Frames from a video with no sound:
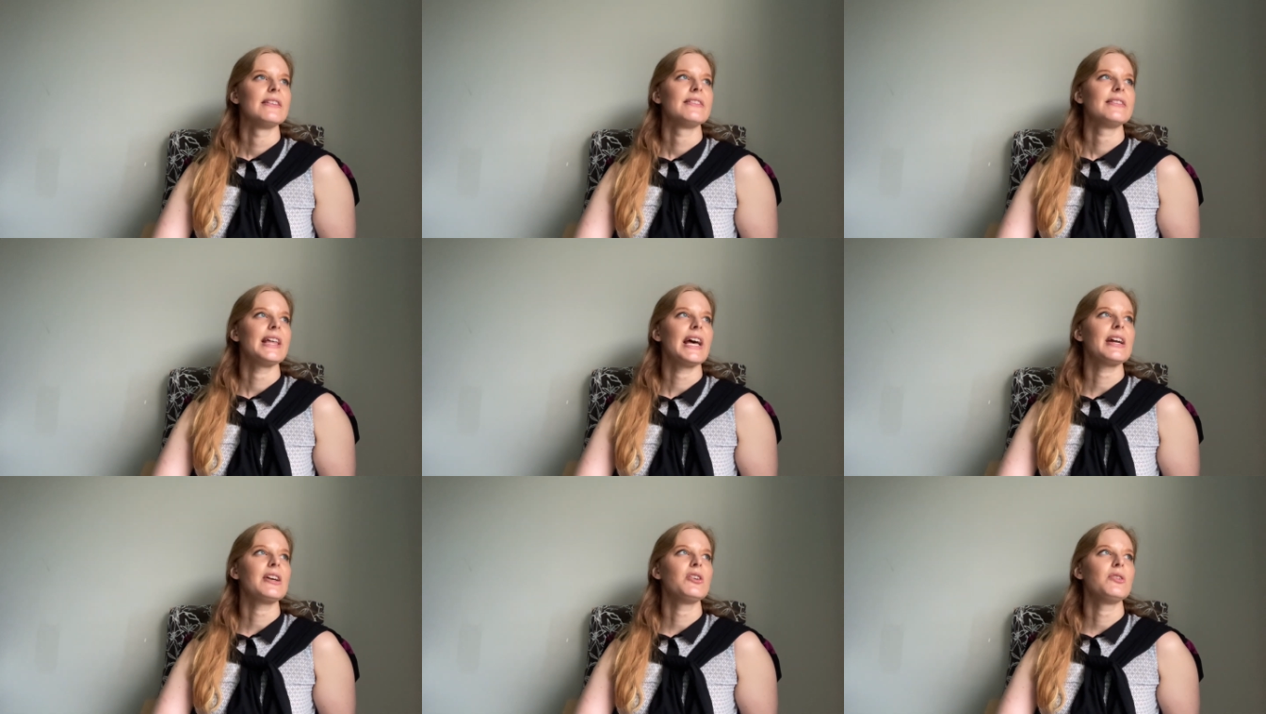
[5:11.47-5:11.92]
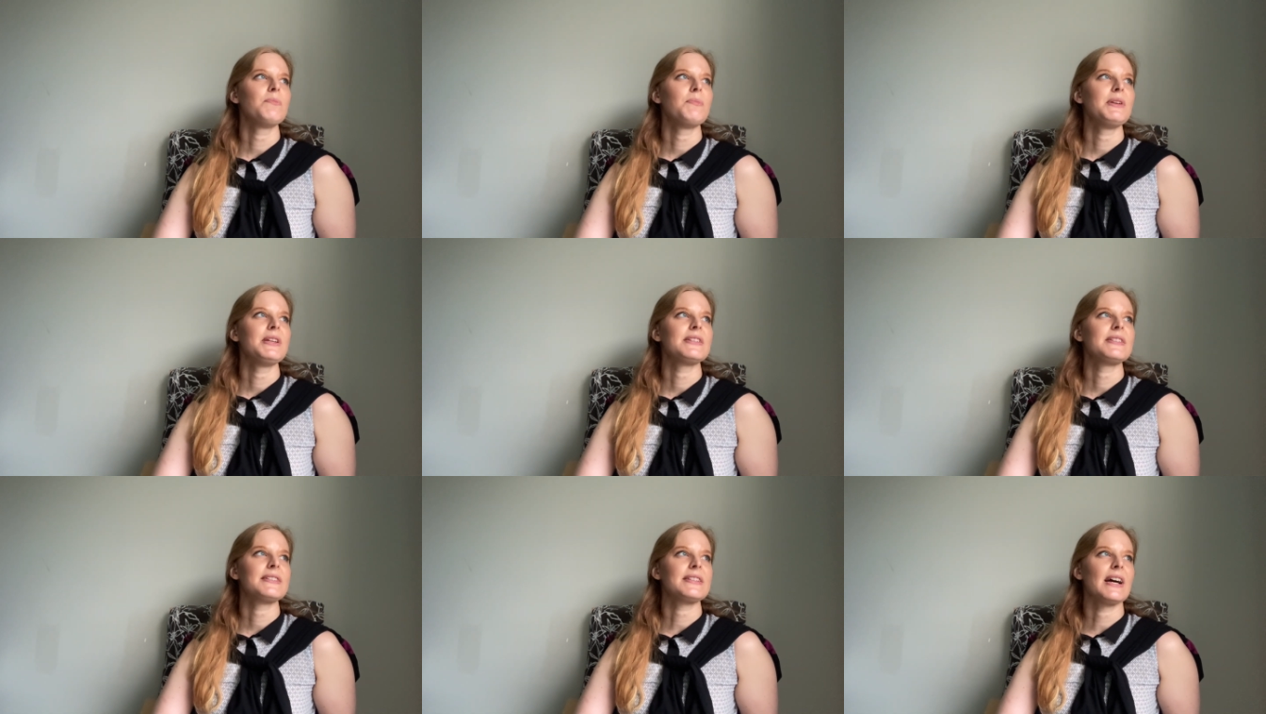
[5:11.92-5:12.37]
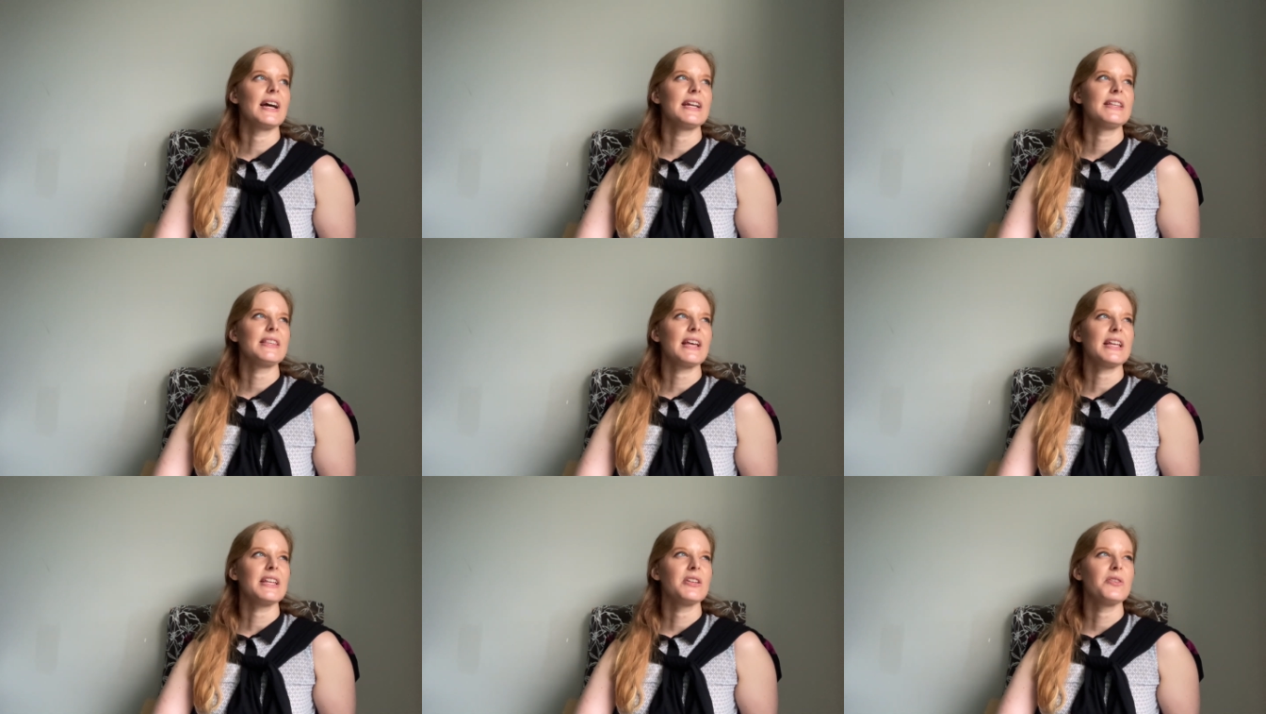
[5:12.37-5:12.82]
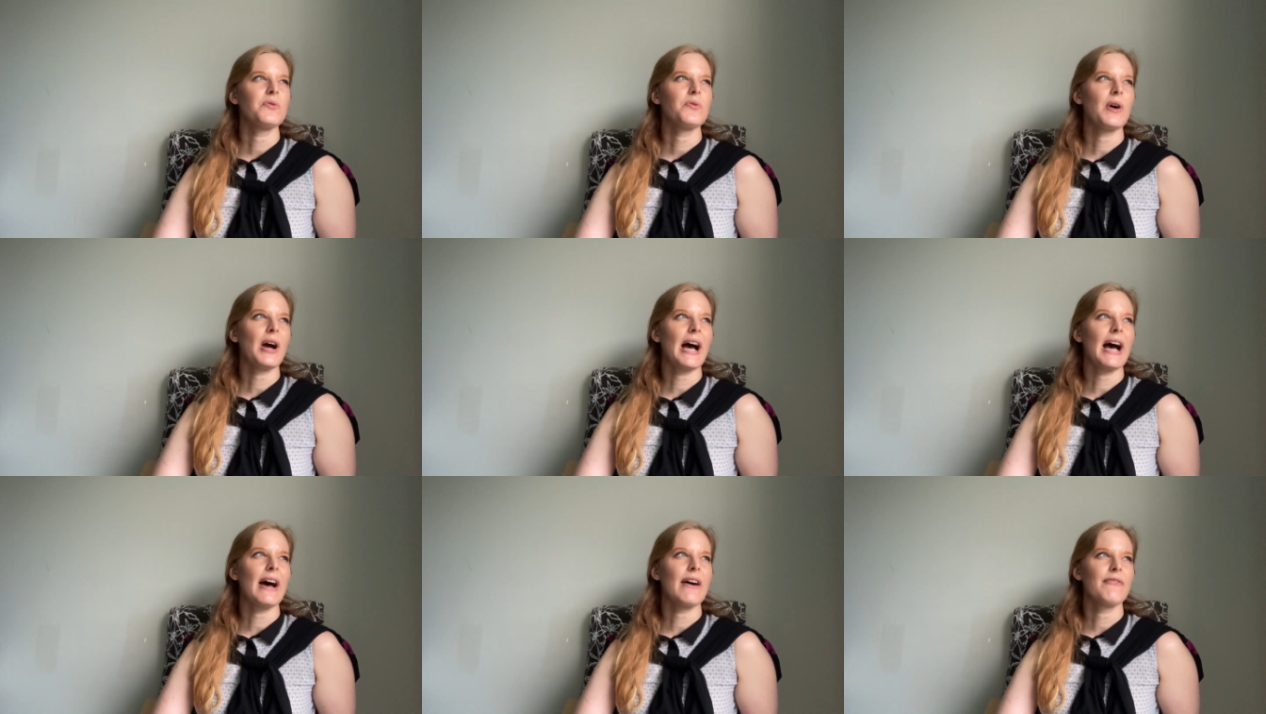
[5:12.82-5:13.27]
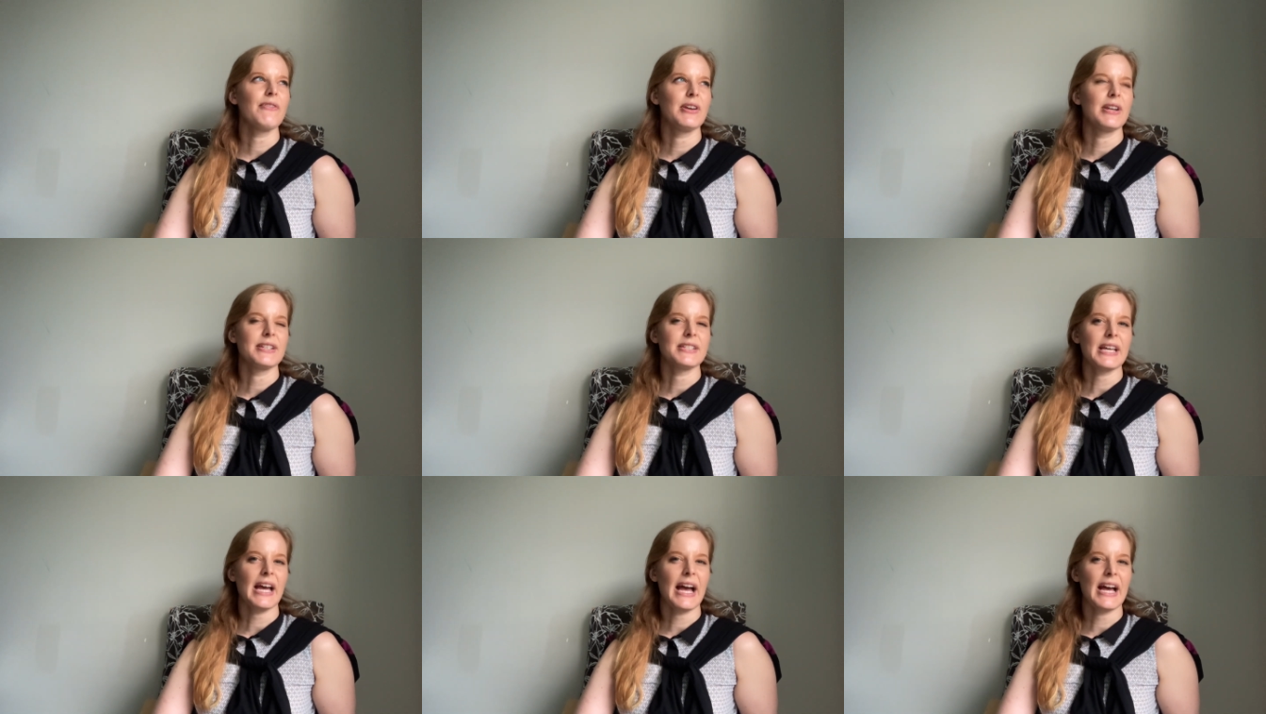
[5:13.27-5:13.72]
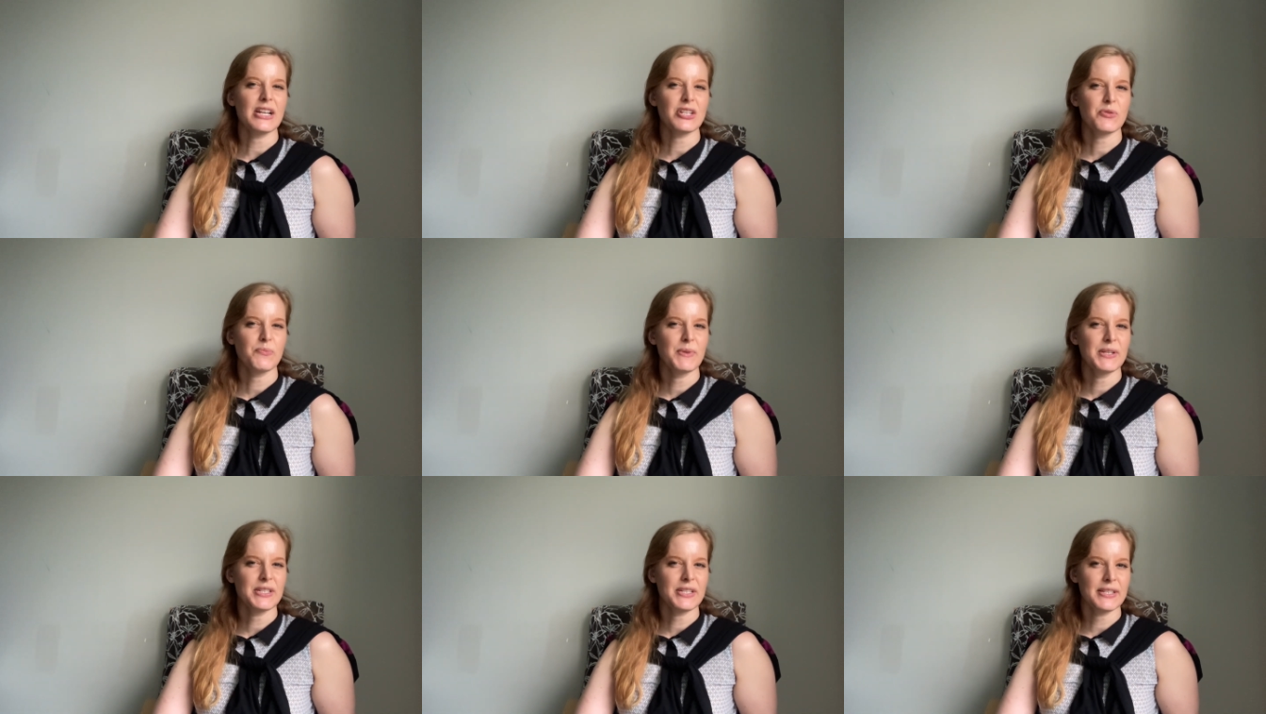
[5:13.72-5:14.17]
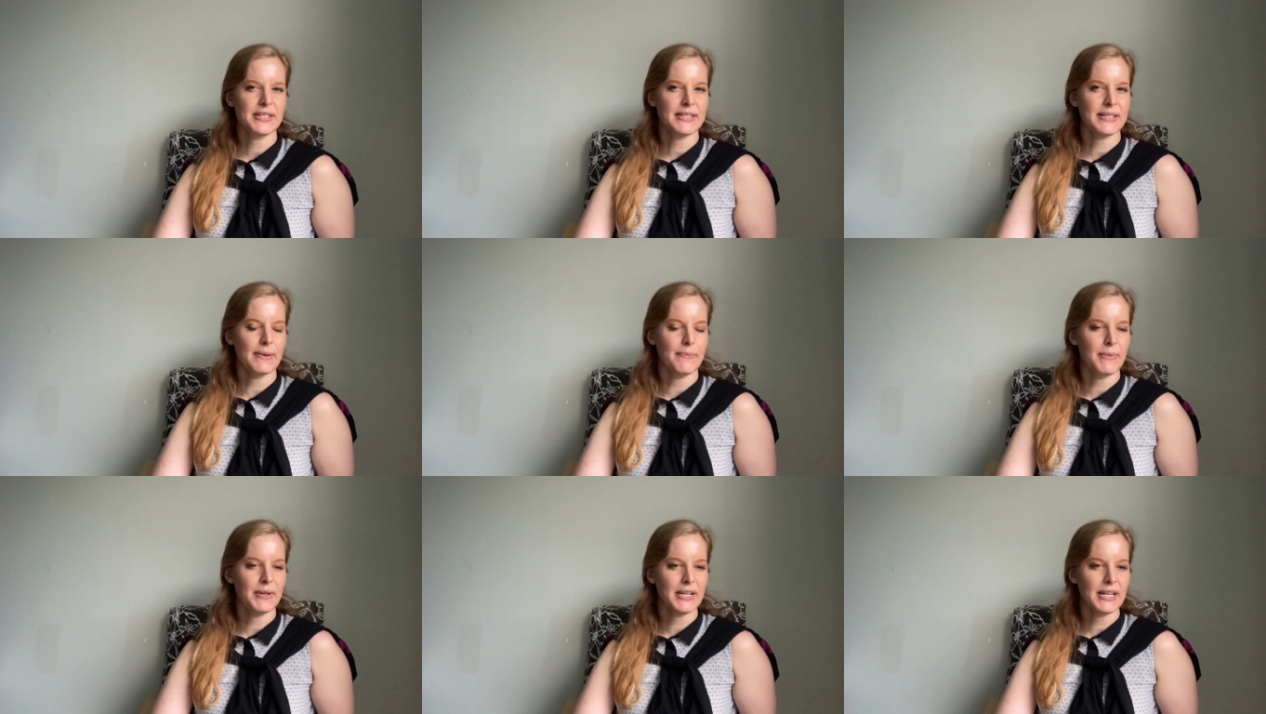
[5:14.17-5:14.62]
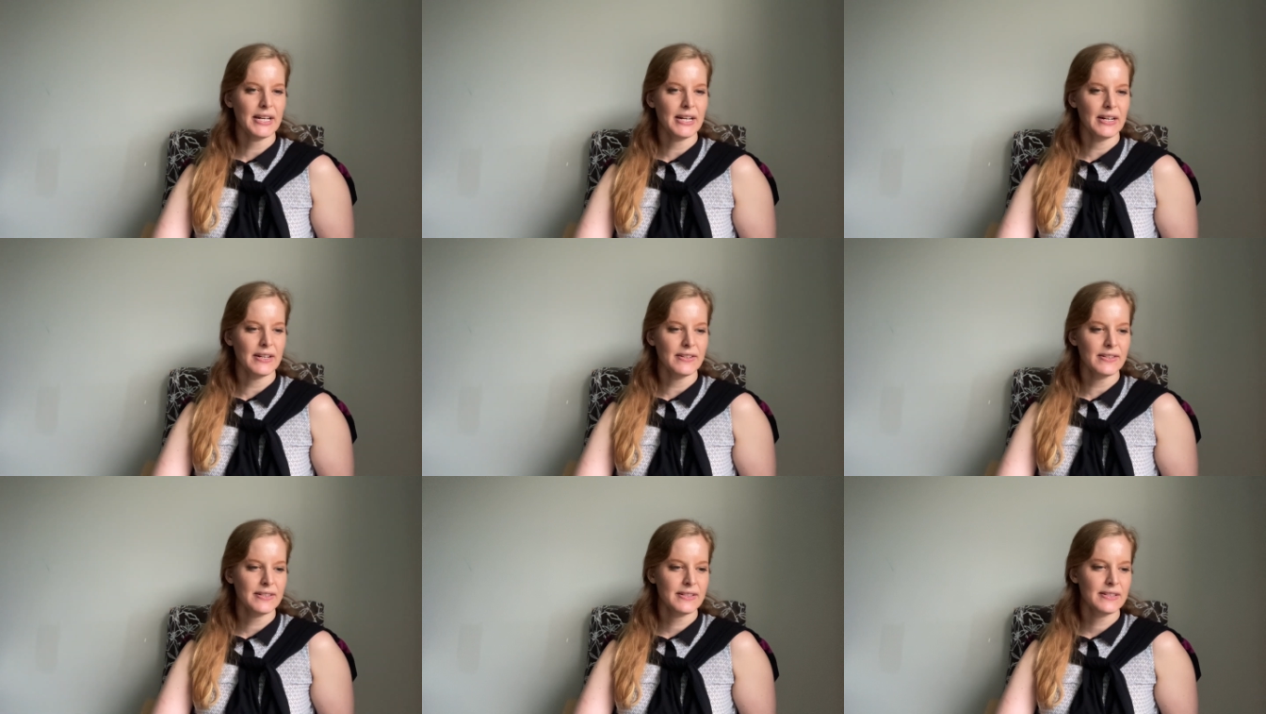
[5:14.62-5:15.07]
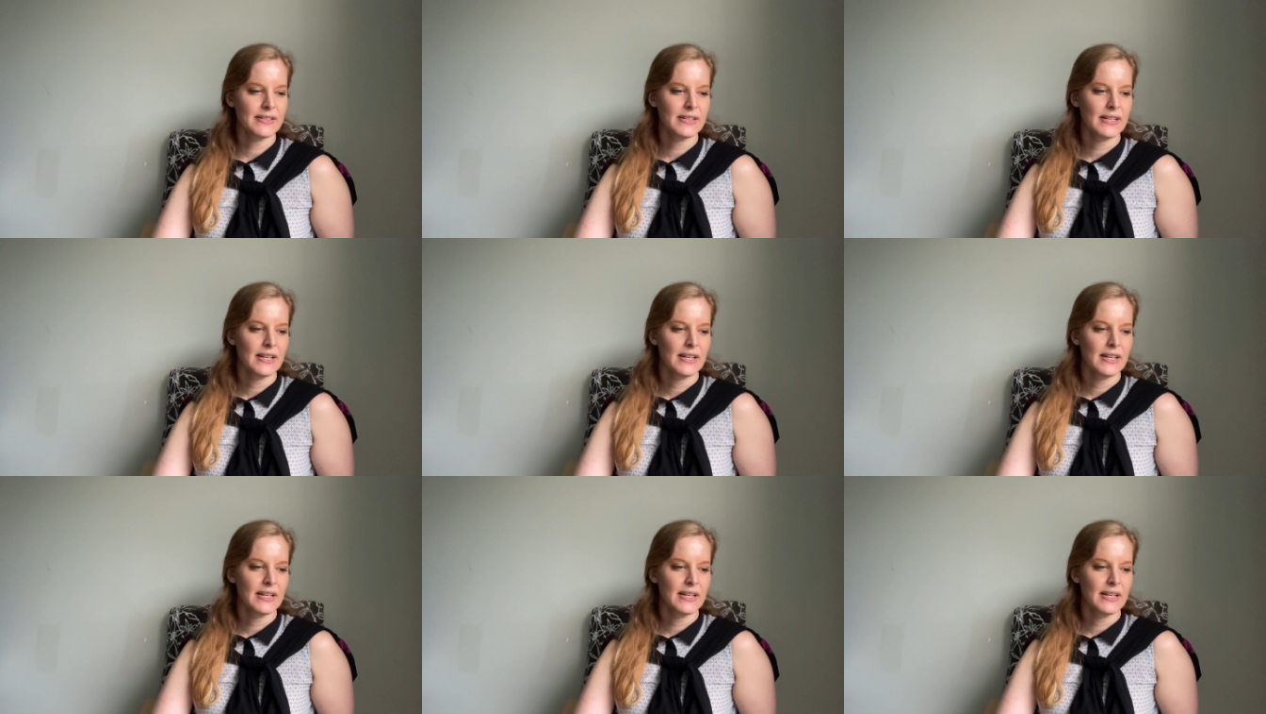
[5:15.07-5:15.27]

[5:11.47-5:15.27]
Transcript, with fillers: that could be a sign that you have an attachment to somebody else